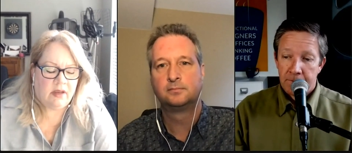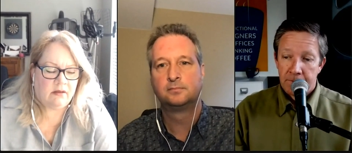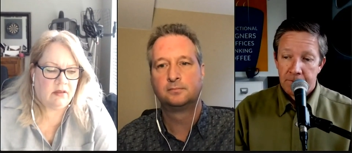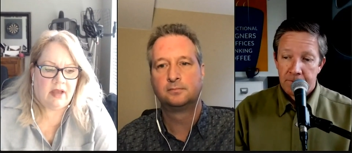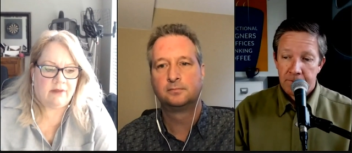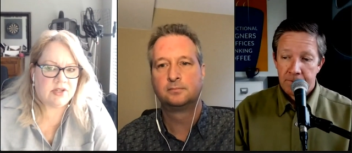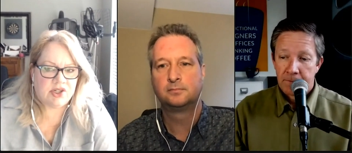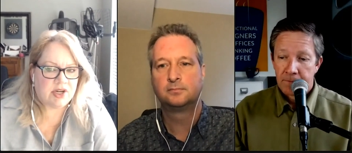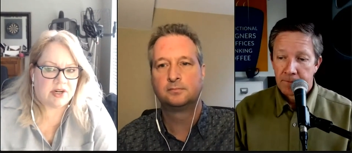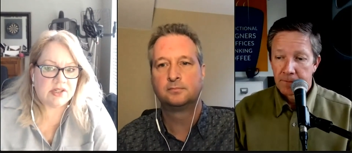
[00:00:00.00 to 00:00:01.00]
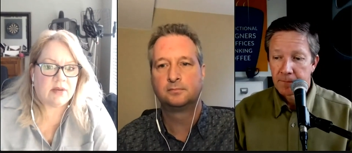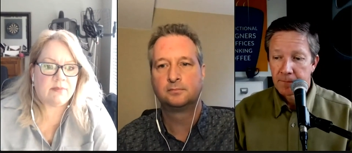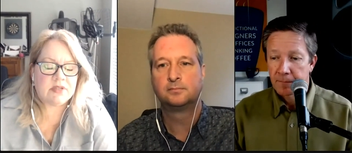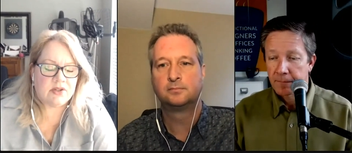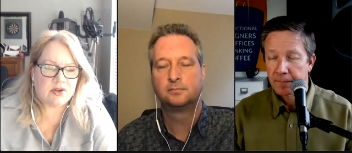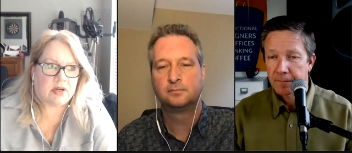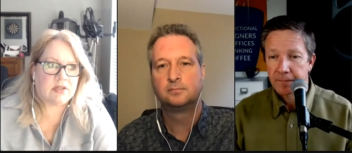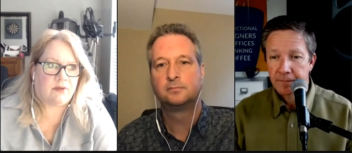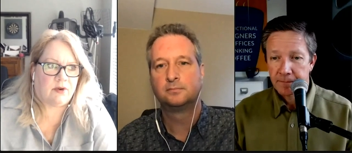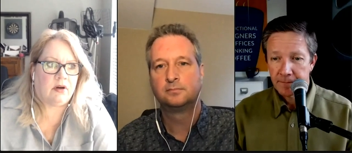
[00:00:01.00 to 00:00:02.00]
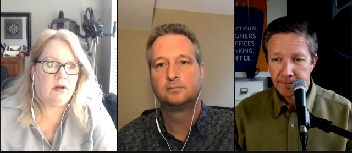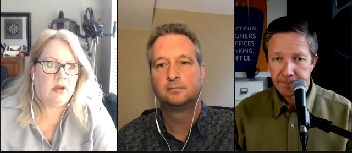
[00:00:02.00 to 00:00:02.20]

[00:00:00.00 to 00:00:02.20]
Speaker 1: loves to share tips and tricks for